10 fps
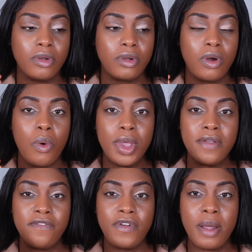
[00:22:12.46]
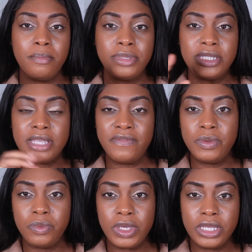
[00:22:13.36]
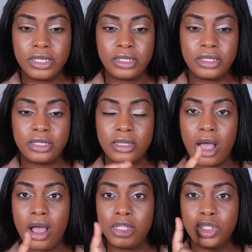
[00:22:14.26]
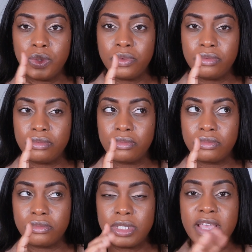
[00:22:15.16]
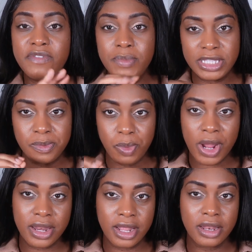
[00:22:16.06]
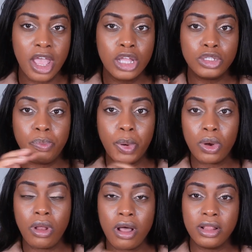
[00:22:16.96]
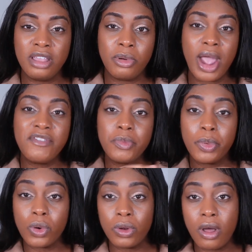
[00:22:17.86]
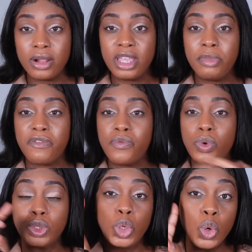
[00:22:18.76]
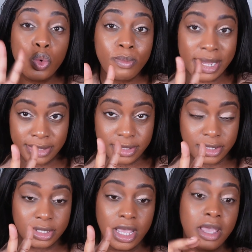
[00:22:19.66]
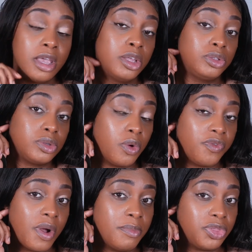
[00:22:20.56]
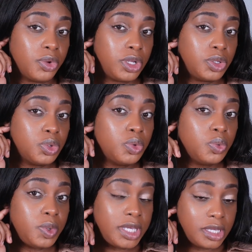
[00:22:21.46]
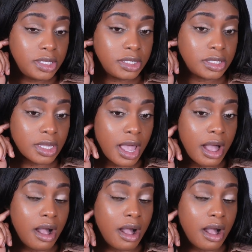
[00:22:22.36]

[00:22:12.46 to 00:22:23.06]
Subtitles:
going from 7 weeks 7 months pregnant to prolonged labor, having prolonged labor for 2 months. So from 32 weeks,